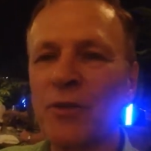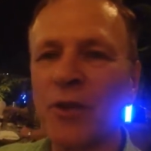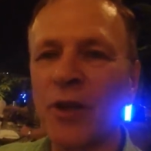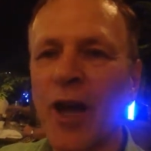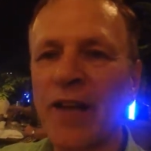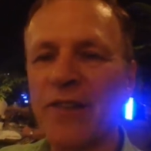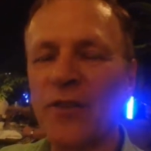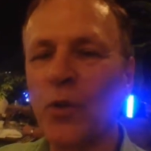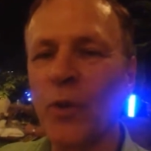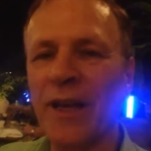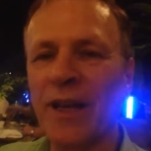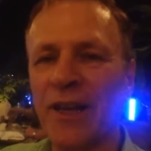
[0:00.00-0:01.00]
lights are
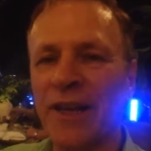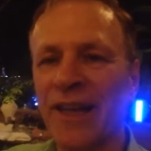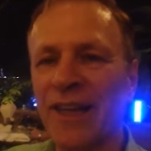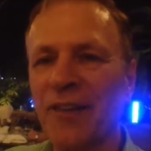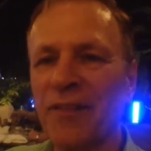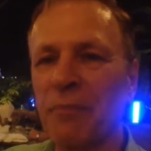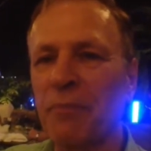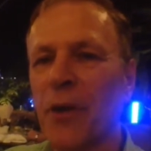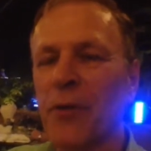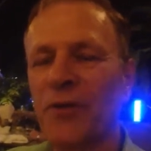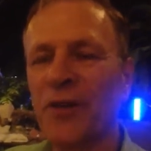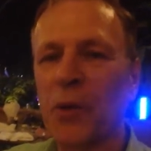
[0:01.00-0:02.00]
twinkling,
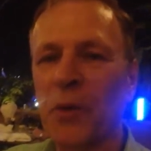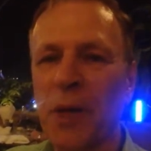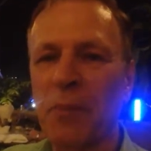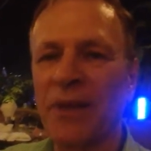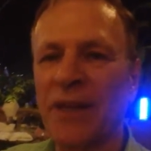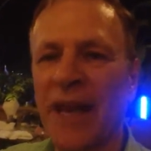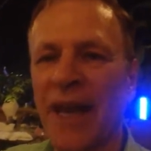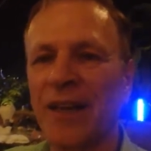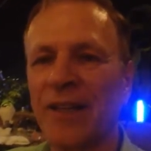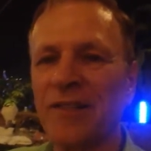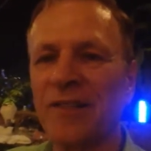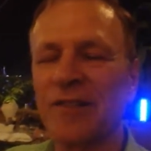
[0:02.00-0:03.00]
boats going up and
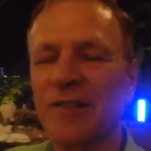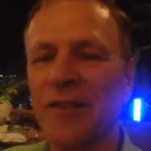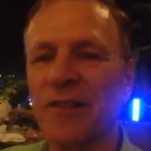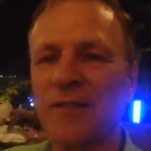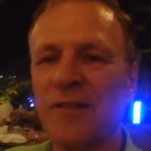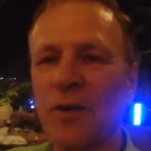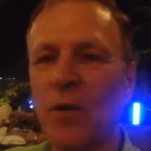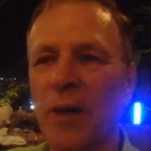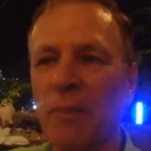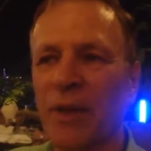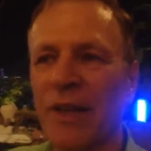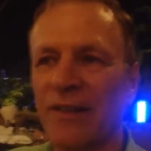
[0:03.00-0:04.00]
down. It's it's quite
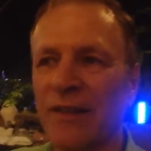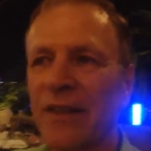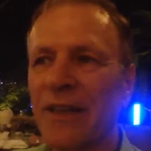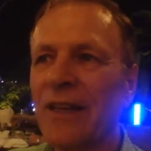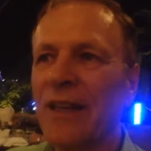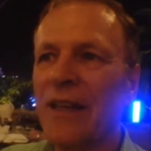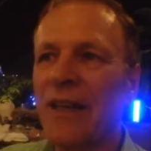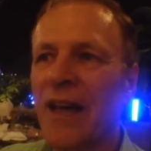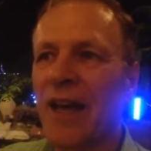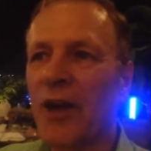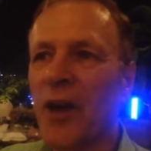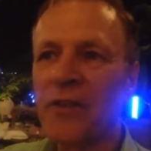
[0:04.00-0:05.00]
pleasant.
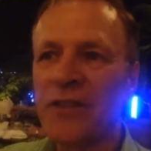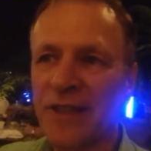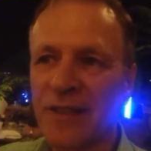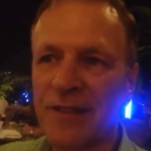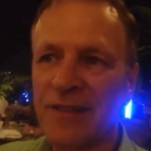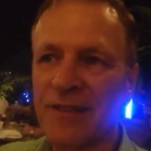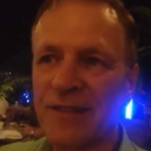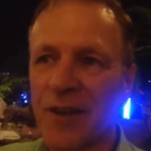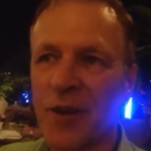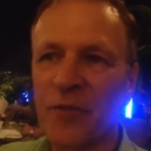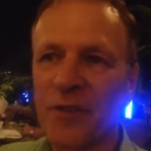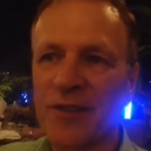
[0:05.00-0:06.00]
Uh, the hotel
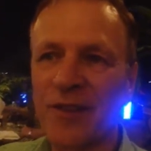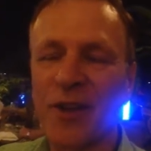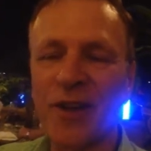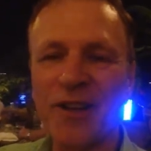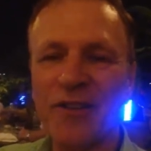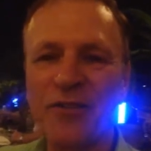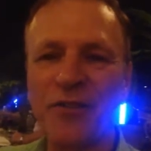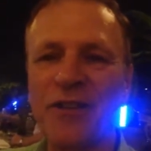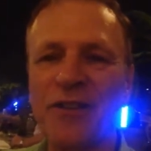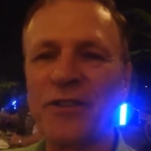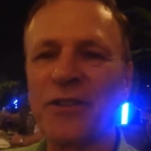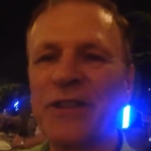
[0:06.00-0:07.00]
itself has a lot of history
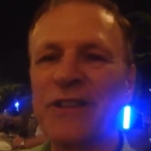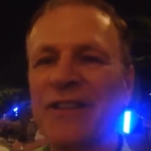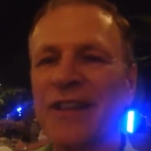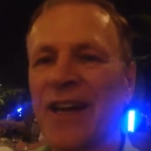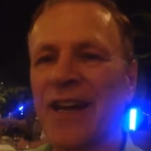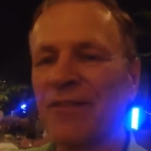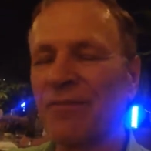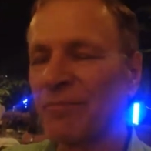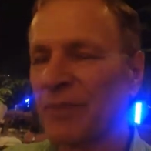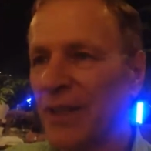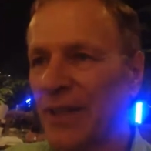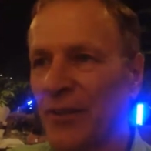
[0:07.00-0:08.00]
to it, uh,
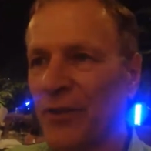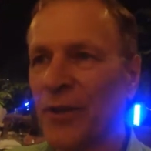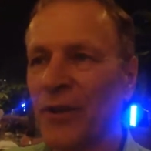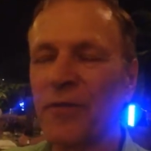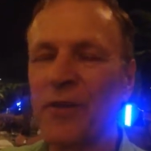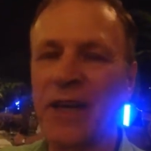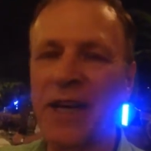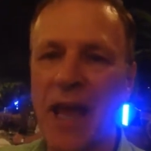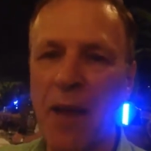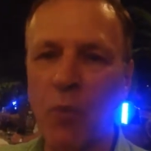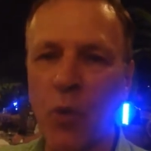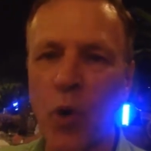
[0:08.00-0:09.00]
particularly during the
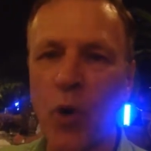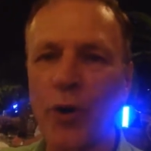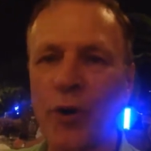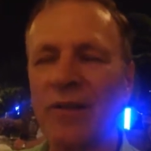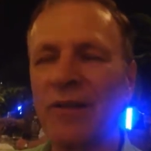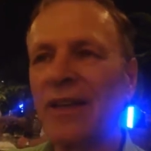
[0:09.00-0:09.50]
Vietnam War and